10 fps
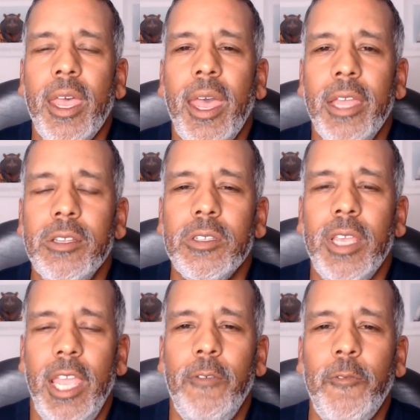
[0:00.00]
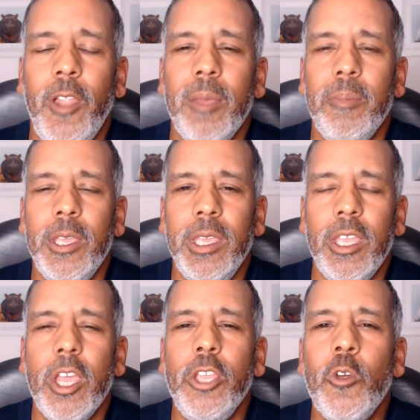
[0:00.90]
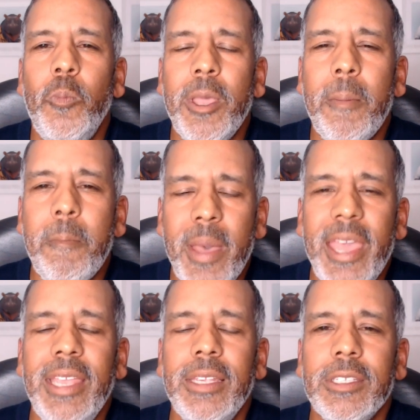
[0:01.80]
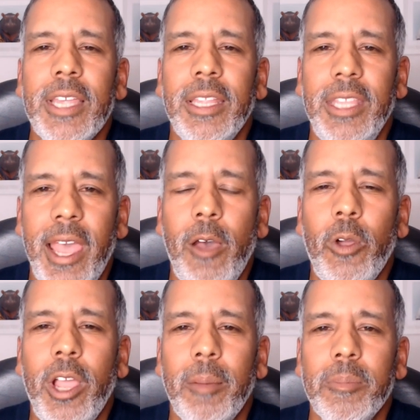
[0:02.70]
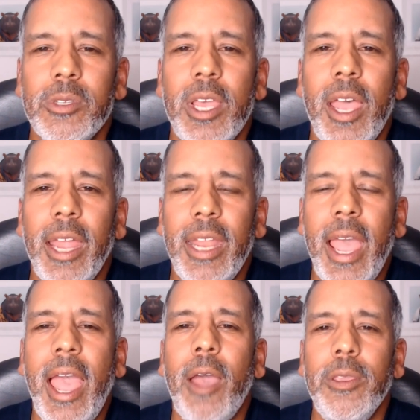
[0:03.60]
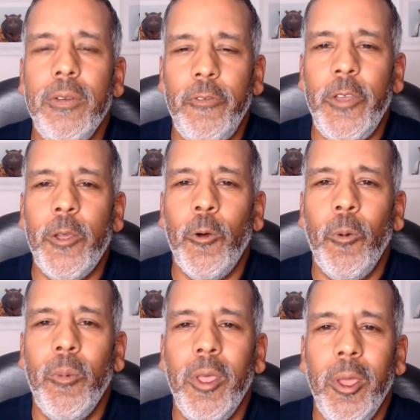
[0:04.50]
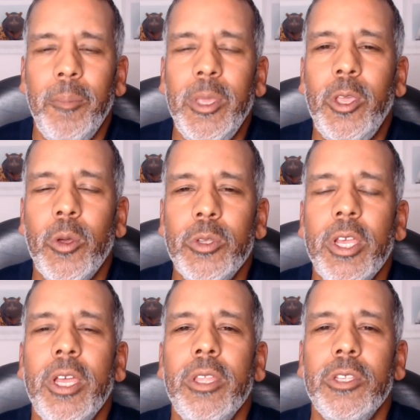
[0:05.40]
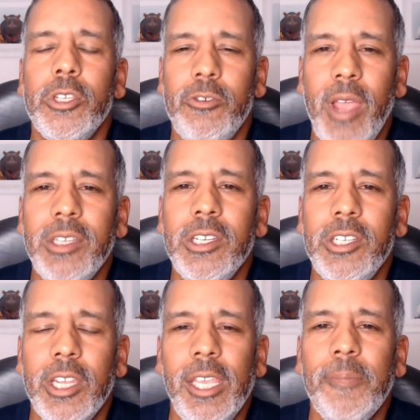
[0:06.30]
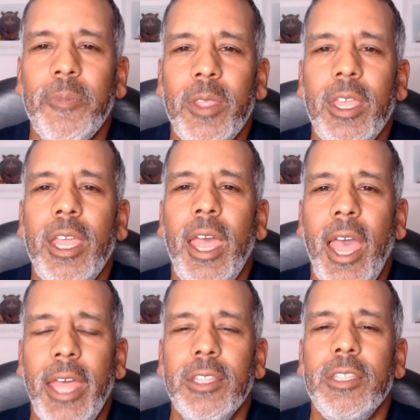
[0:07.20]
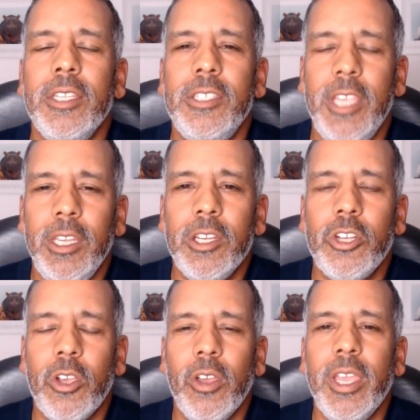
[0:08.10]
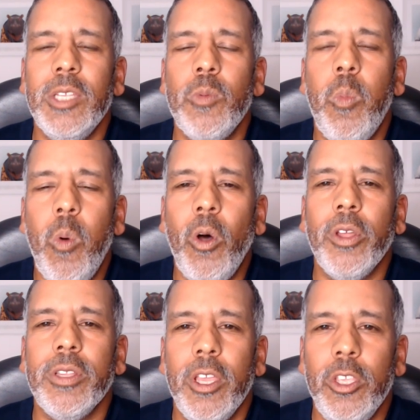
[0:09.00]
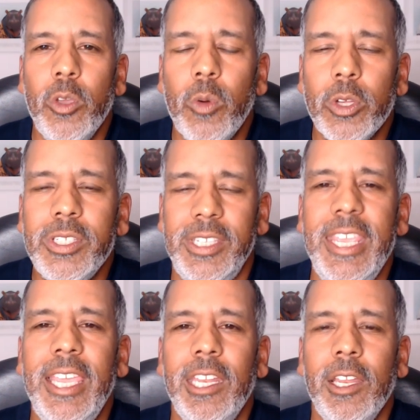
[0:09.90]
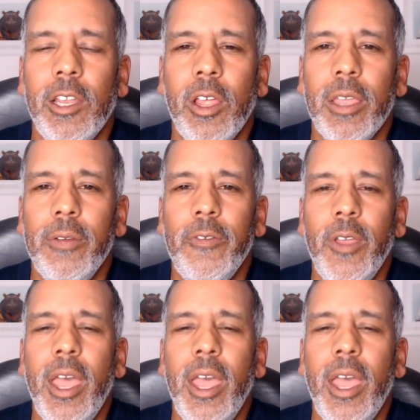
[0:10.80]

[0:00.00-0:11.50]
And if, like me, you'll be amazed at the outcomes and how you feel, because the strategy and the signature is what you are seeking in life.